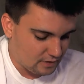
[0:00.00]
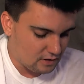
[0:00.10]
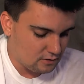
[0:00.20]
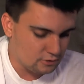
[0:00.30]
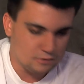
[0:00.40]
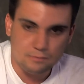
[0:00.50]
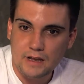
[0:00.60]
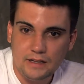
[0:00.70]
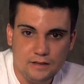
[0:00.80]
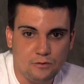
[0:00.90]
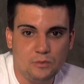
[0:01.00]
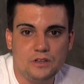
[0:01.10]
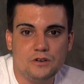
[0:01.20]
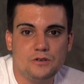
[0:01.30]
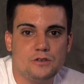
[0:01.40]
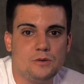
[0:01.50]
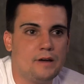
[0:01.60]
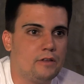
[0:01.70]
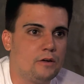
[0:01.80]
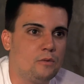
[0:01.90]
there's many different Windows. You
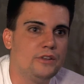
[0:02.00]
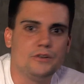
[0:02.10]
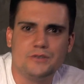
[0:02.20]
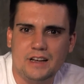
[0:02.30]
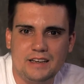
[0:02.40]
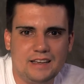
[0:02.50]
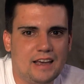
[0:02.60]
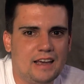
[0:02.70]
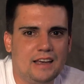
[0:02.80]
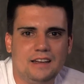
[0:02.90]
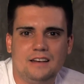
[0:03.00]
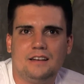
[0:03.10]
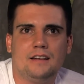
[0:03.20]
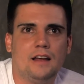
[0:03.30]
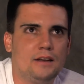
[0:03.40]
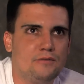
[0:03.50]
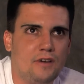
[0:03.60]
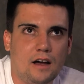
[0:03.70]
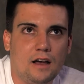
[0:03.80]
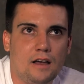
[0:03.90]
have like Windows 98,
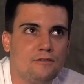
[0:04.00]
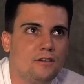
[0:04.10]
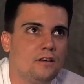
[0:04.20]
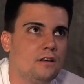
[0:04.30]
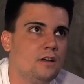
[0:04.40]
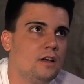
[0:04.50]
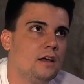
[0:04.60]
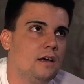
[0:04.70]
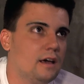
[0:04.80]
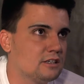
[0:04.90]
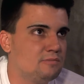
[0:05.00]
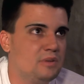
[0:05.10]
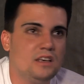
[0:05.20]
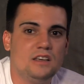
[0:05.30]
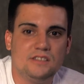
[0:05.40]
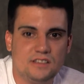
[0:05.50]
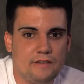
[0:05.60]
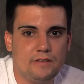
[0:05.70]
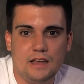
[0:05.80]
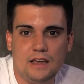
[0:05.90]
95, XP,
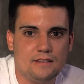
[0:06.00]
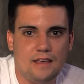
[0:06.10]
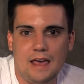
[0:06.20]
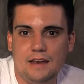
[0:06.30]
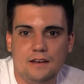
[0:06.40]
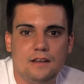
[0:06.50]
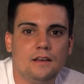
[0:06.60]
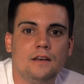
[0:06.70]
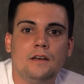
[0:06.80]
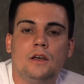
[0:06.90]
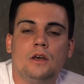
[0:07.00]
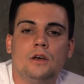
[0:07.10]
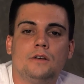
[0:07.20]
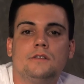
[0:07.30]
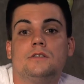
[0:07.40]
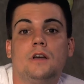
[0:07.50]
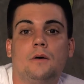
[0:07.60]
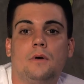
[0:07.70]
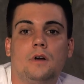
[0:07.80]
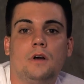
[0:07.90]
7, 8, 10.
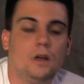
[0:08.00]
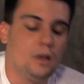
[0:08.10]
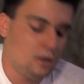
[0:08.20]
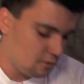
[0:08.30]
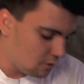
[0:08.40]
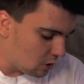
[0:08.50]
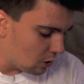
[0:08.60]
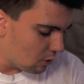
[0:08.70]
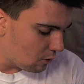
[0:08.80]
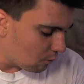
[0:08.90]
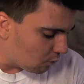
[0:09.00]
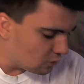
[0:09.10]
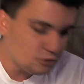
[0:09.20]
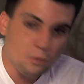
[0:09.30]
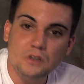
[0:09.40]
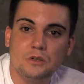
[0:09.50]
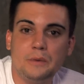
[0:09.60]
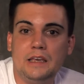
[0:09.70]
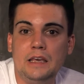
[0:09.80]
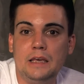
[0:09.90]
So, which ones do
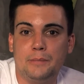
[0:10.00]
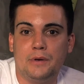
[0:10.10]
we keep?